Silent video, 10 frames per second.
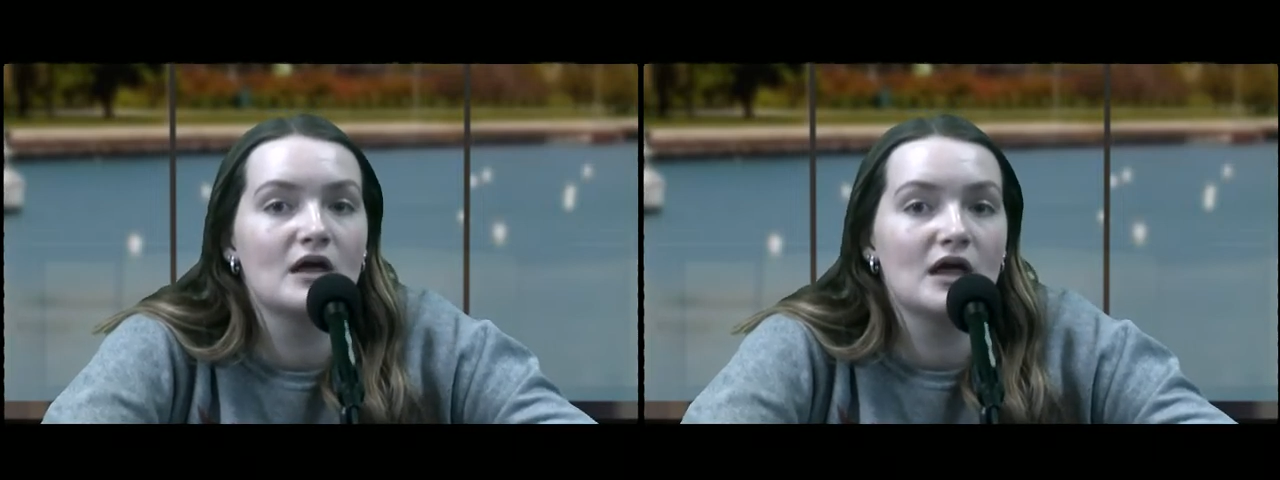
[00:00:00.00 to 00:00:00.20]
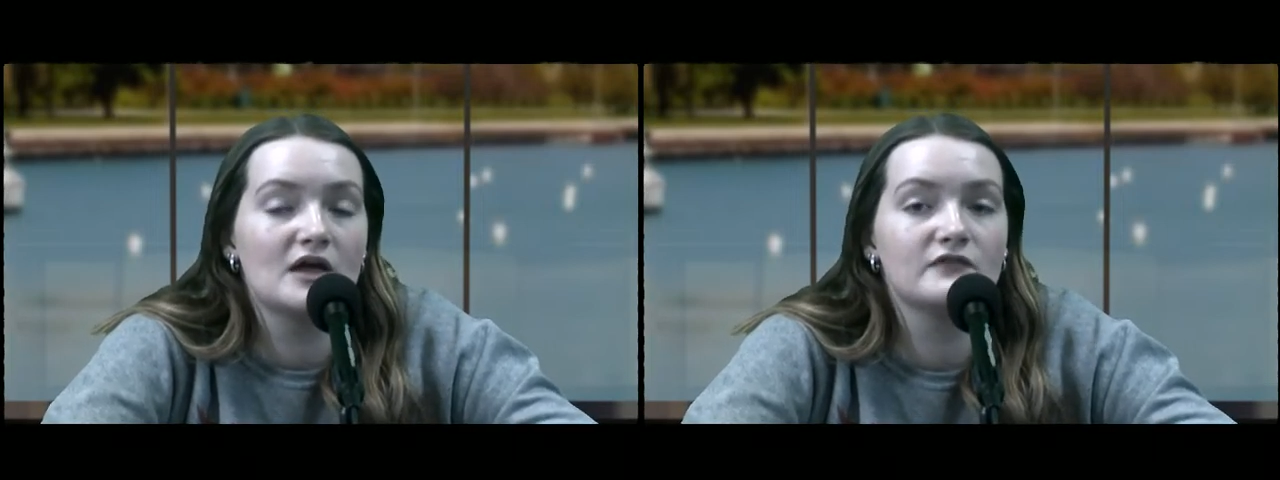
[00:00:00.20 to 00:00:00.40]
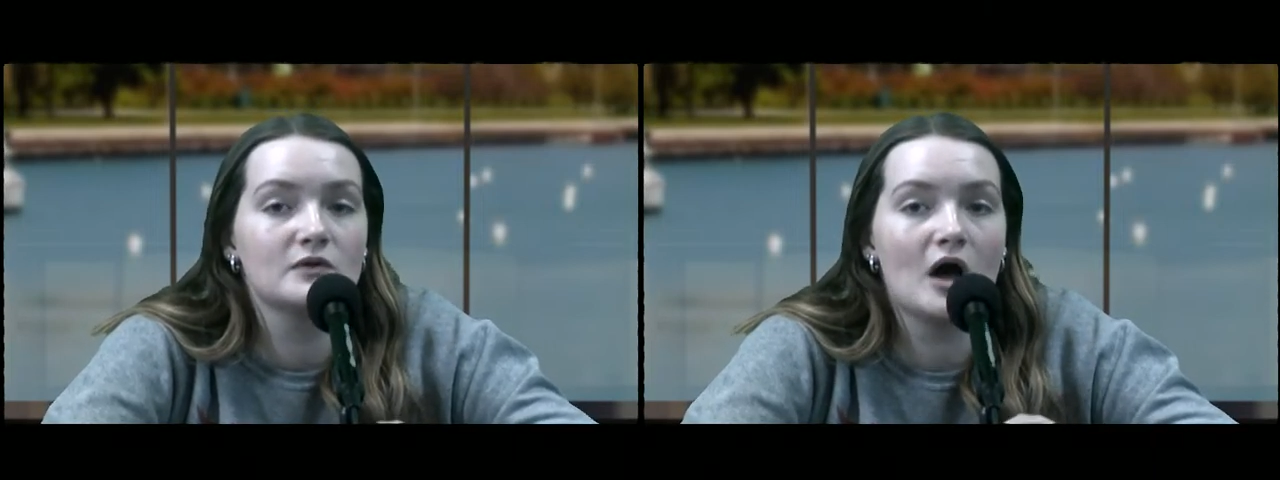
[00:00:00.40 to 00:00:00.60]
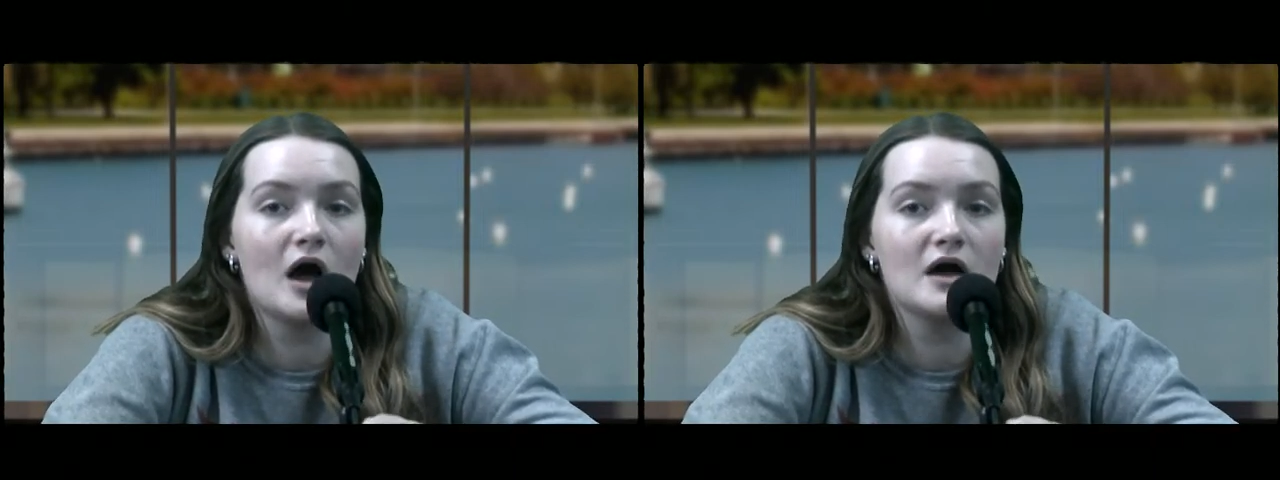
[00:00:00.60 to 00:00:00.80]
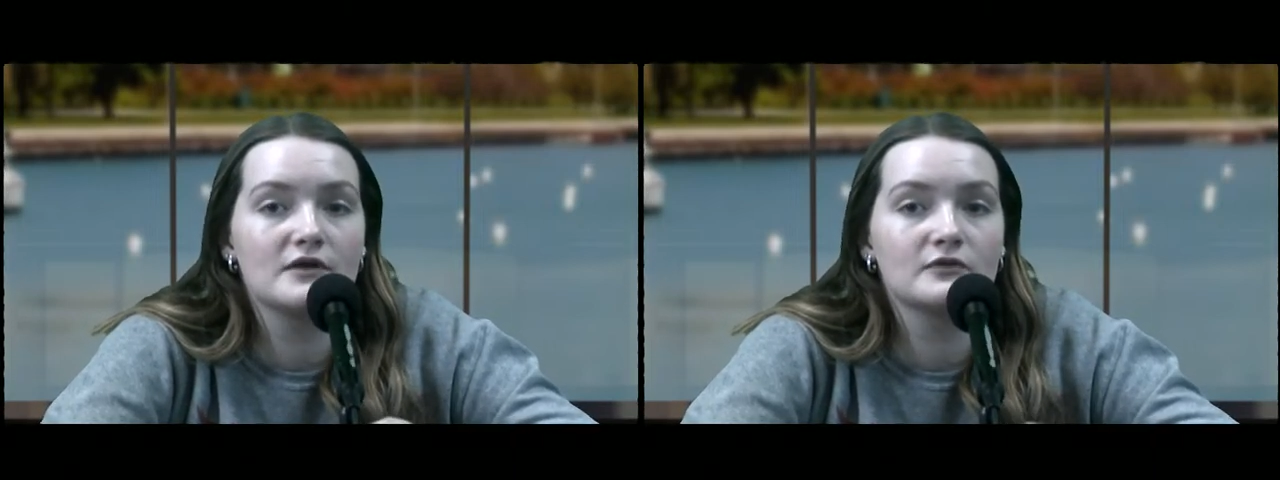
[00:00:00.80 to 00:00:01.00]
If you
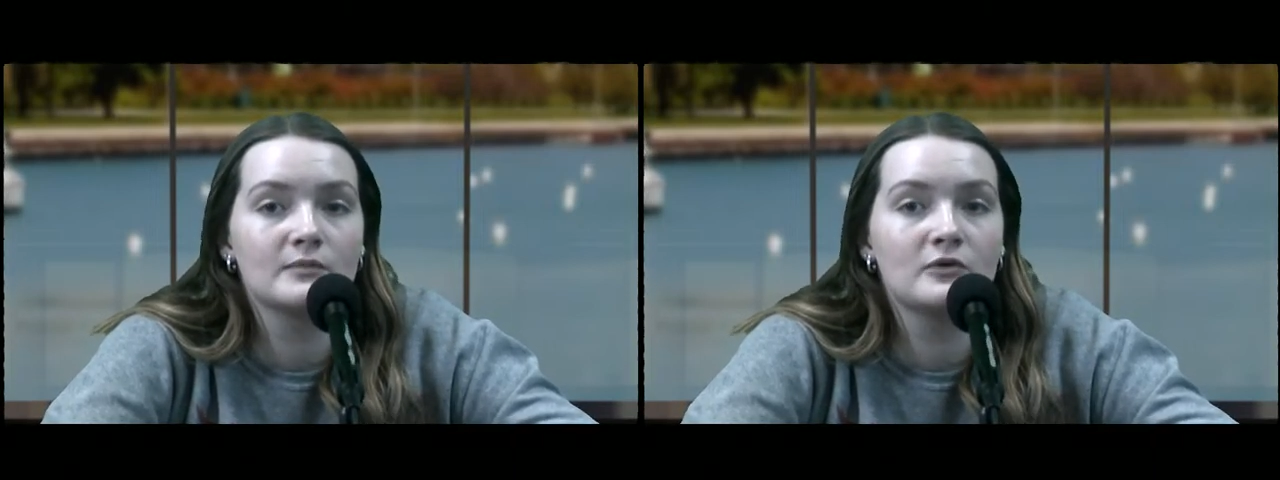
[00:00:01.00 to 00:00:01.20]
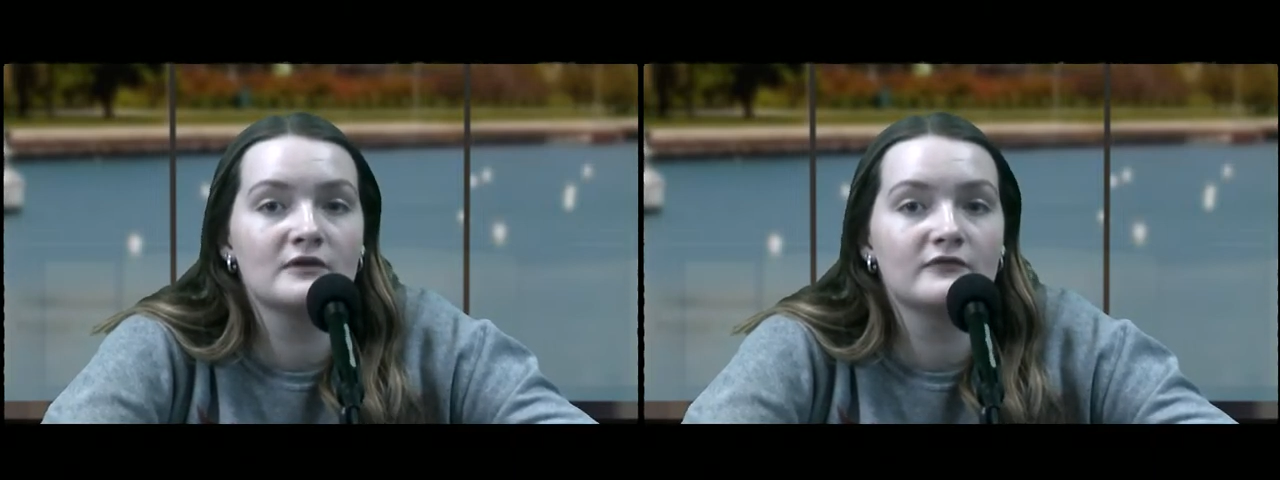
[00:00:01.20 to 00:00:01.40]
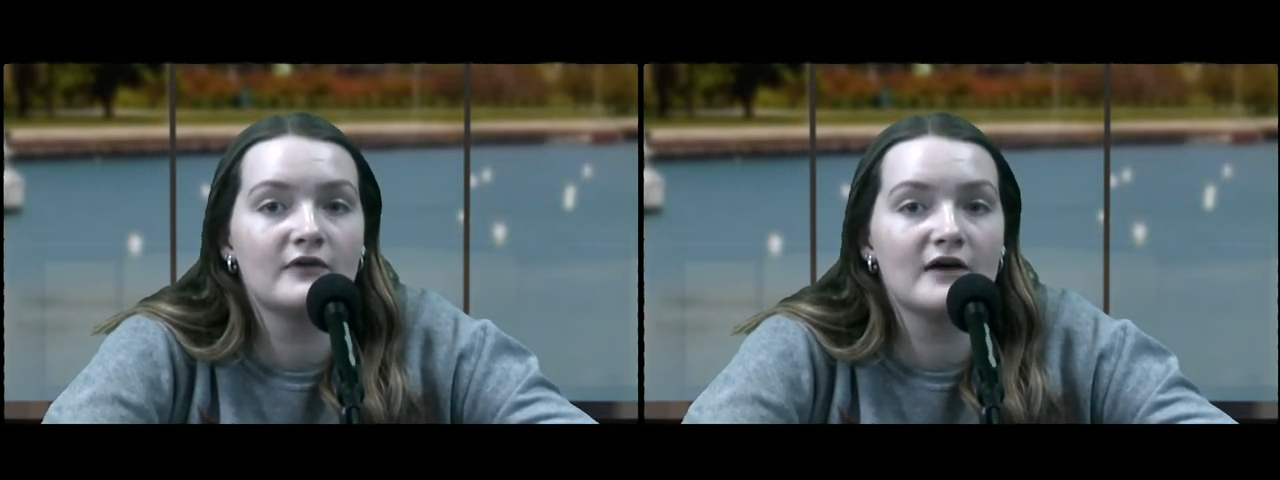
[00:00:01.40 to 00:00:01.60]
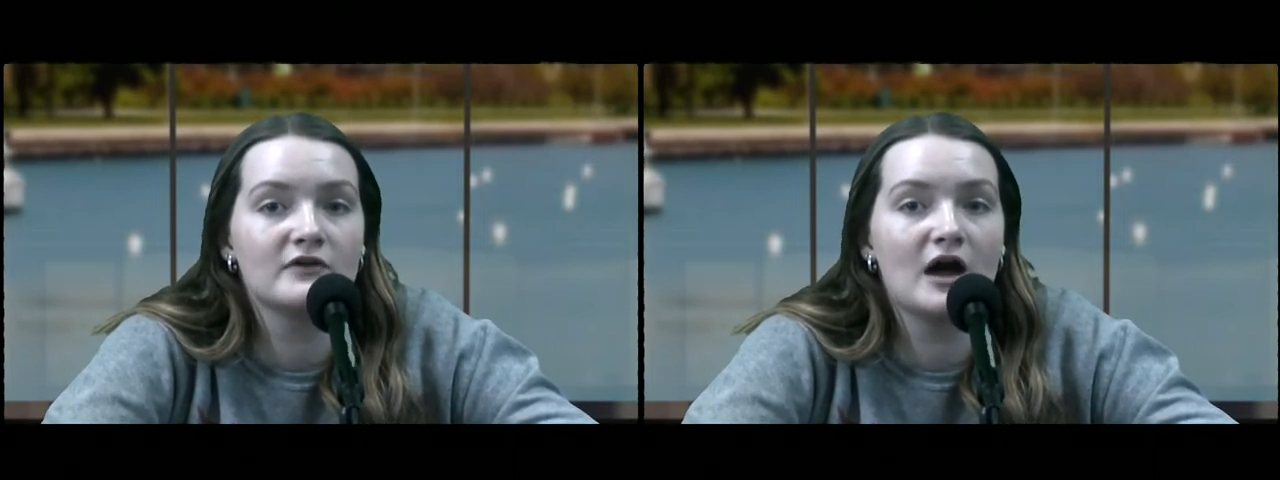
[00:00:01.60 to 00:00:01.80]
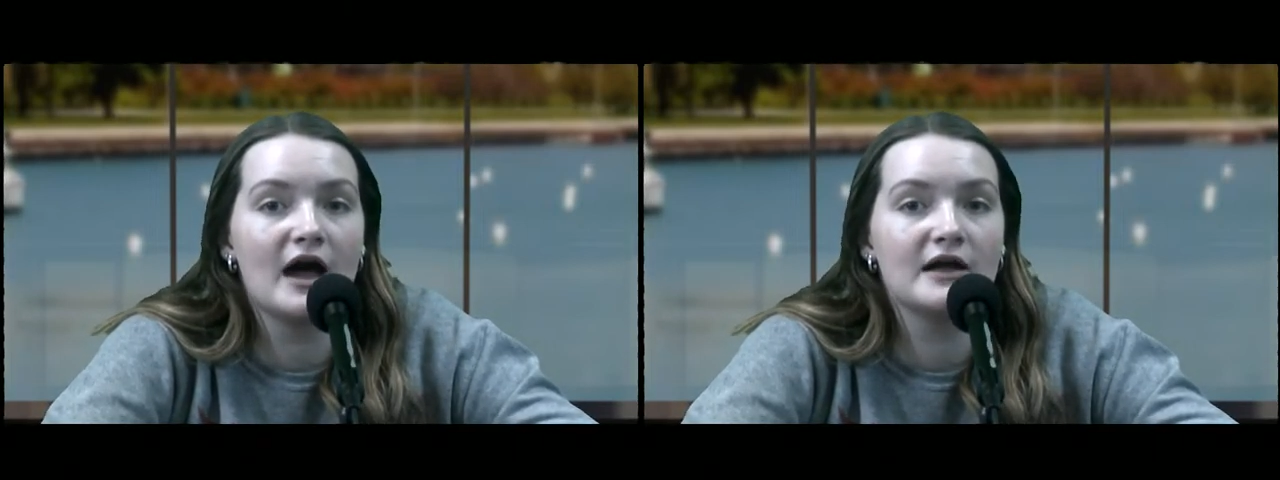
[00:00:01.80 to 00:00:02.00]
got a 3.5 or
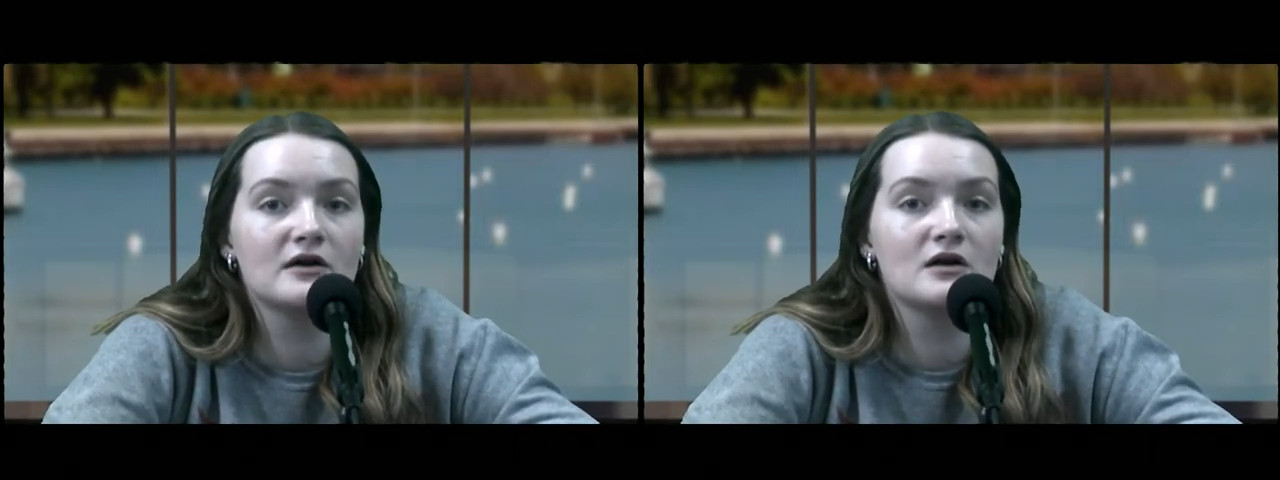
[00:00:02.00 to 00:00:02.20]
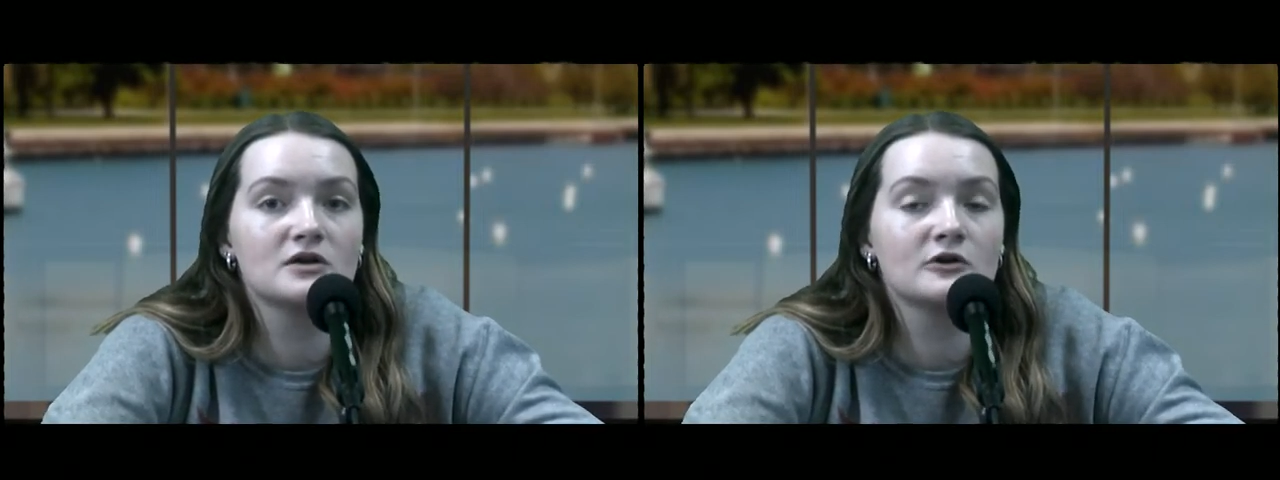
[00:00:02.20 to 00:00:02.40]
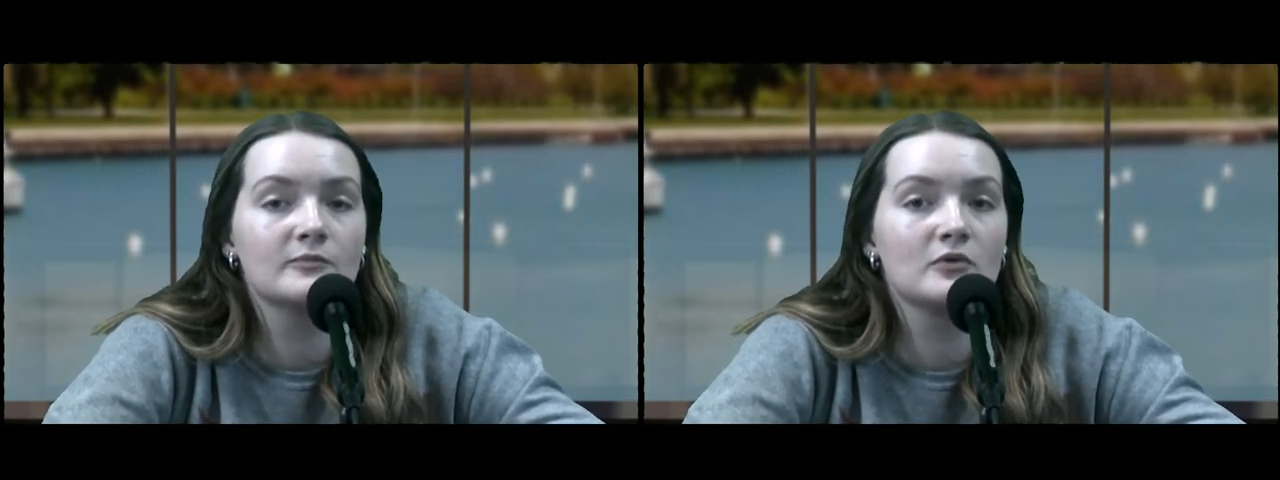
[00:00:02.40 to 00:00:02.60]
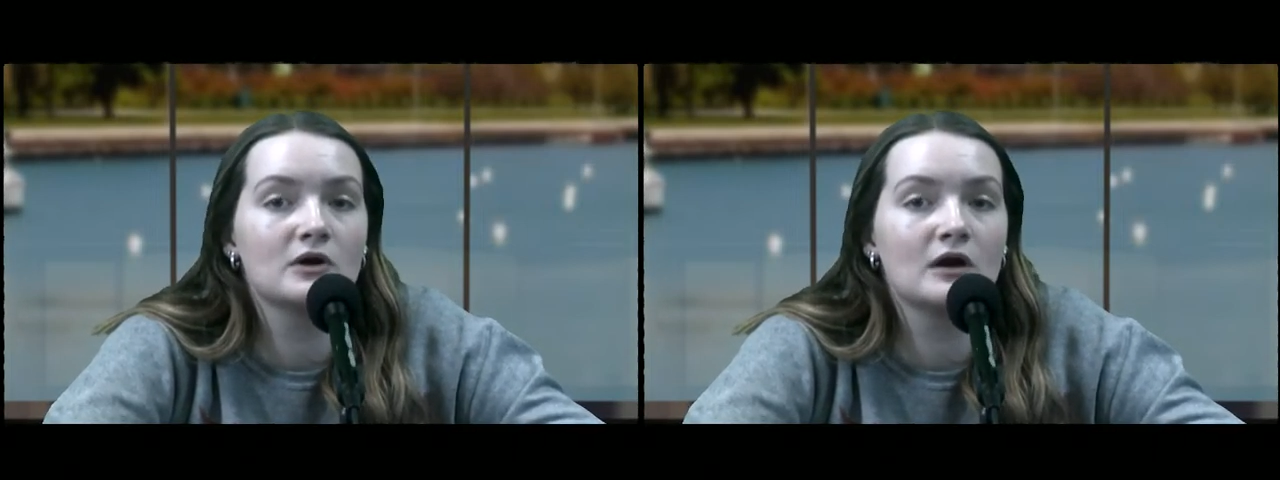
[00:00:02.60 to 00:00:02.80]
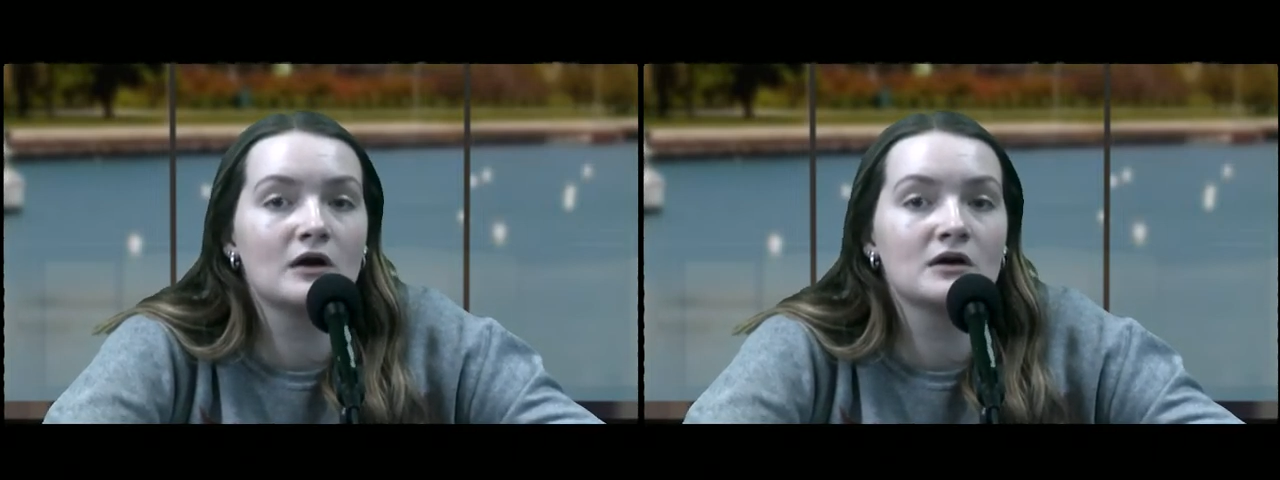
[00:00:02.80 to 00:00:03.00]
higher on your
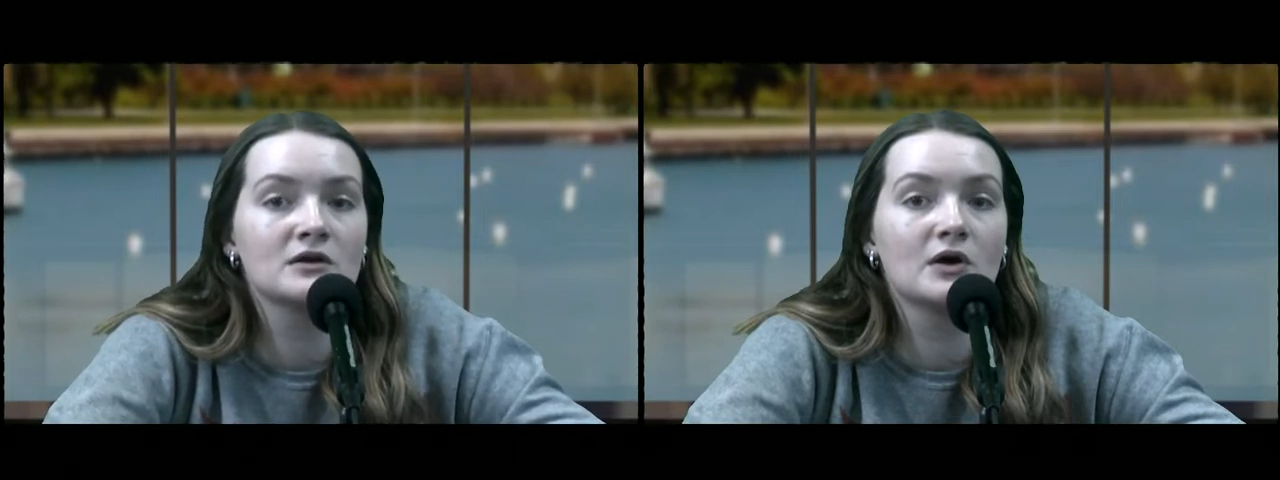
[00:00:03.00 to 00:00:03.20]
report card,